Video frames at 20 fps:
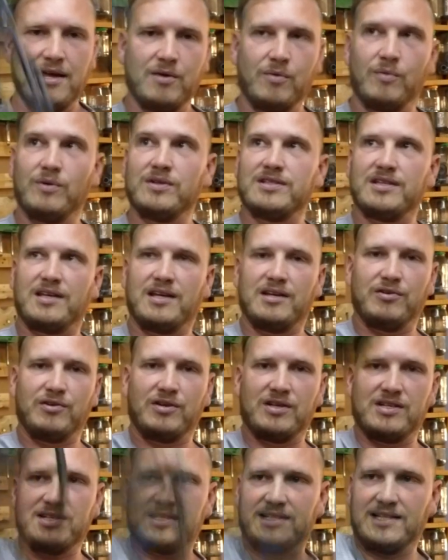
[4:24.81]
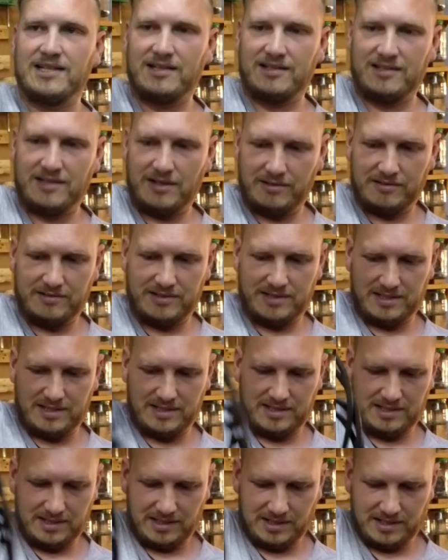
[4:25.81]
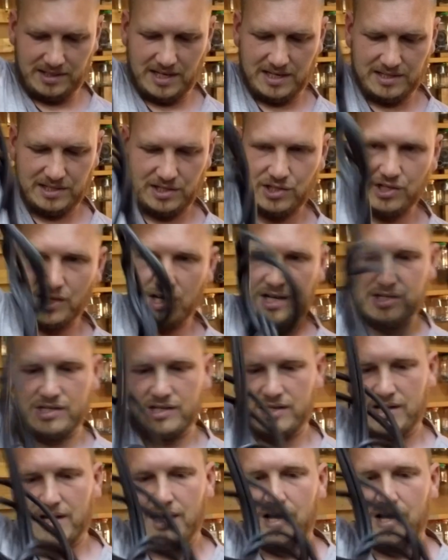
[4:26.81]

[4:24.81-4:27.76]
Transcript: Once again, you can just let it go. You'll see it's still a daisy chain.